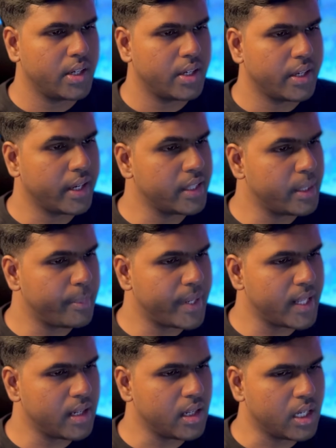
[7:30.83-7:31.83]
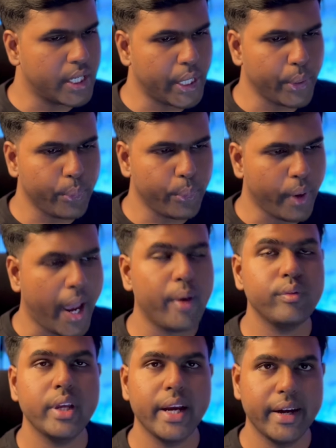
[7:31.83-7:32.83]
In the middle, you
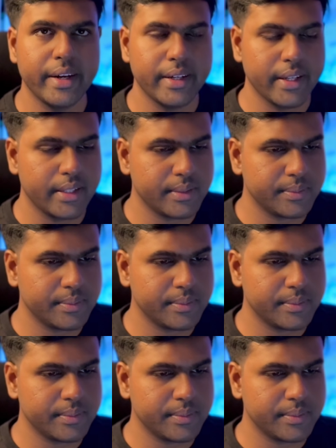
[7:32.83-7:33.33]
have the editor.